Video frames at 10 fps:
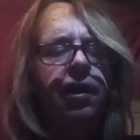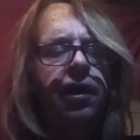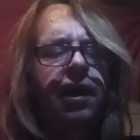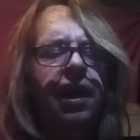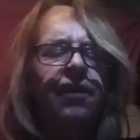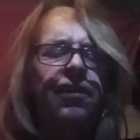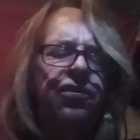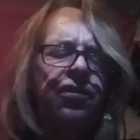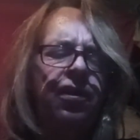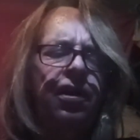In this
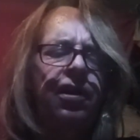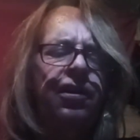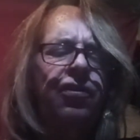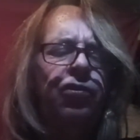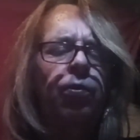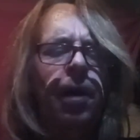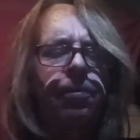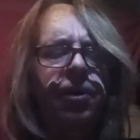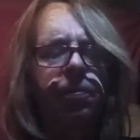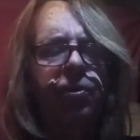
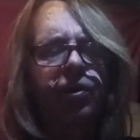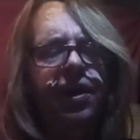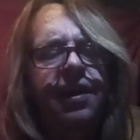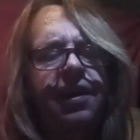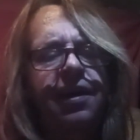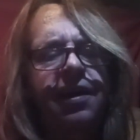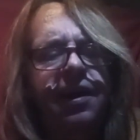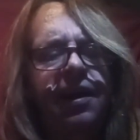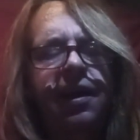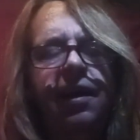disreputable kit,
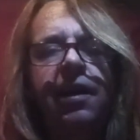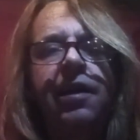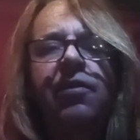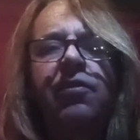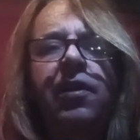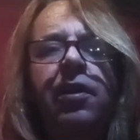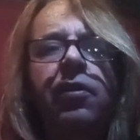he descended to